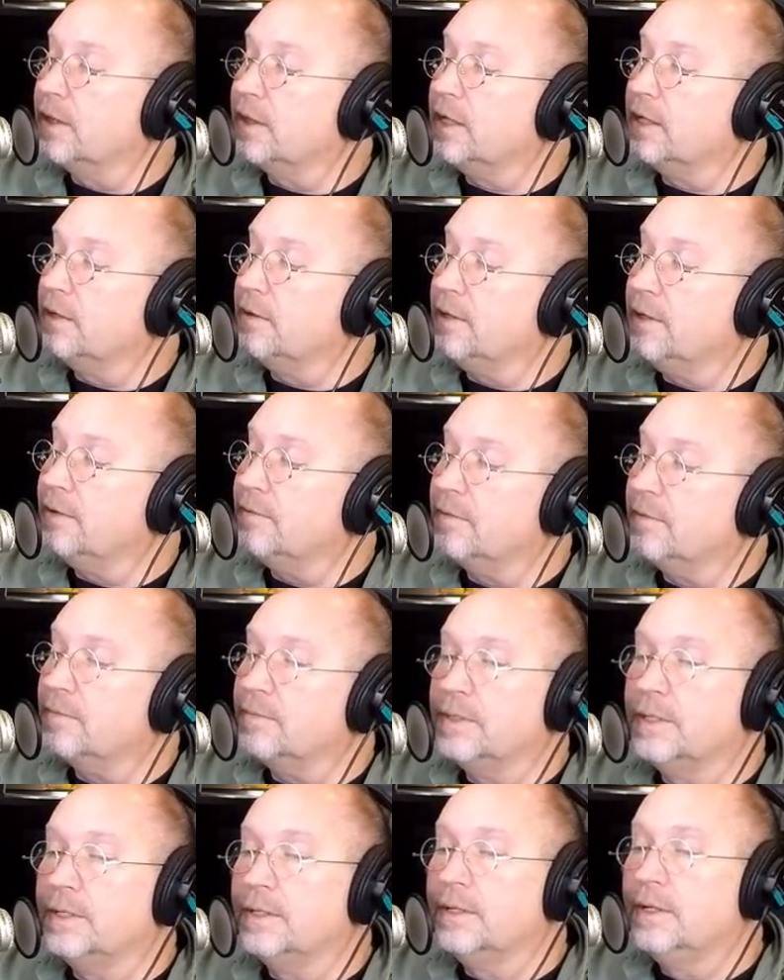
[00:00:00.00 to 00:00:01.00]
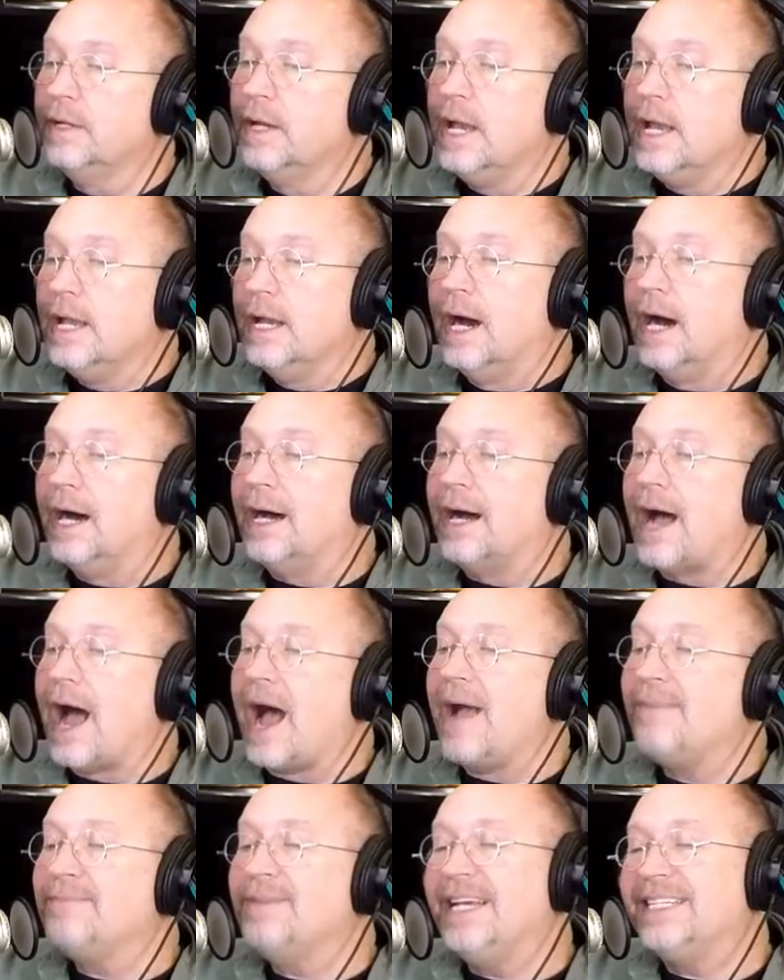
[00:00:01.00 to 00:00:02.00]
I think it'd give it uh,
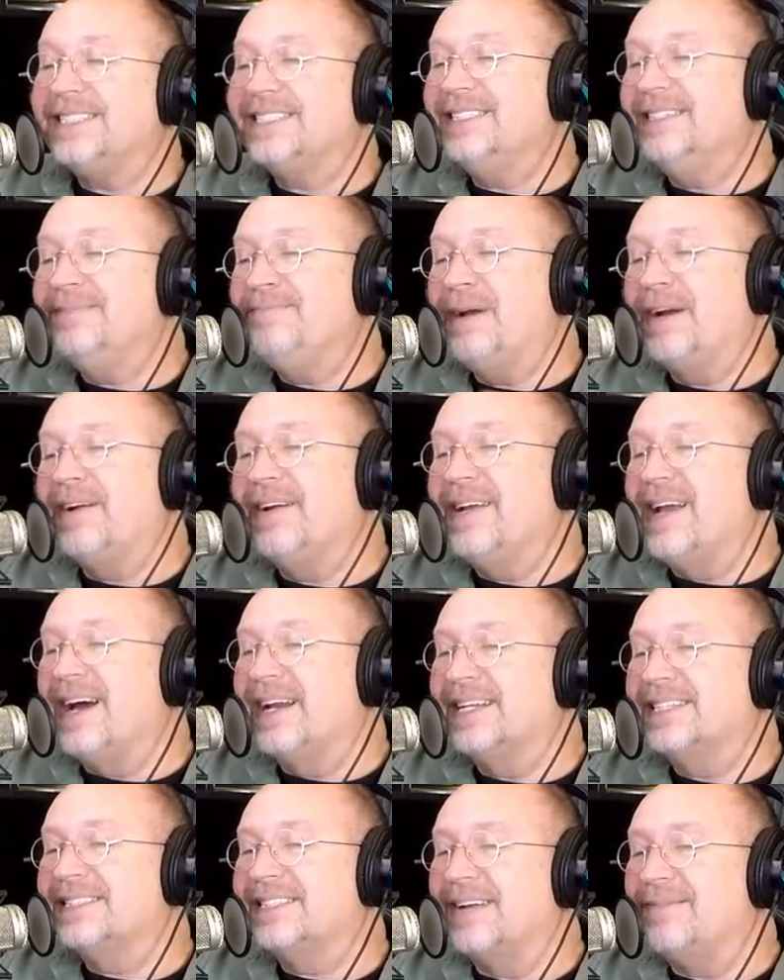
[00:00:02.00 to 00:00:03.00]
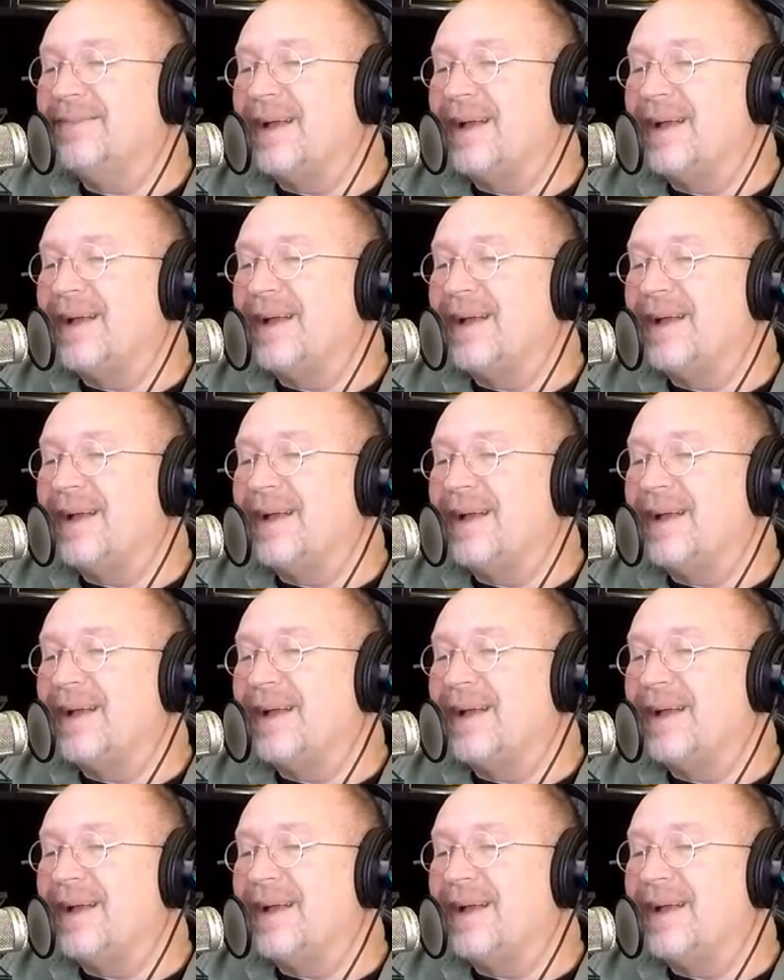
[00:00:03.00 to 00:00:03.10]
I'm guessing baryonyx.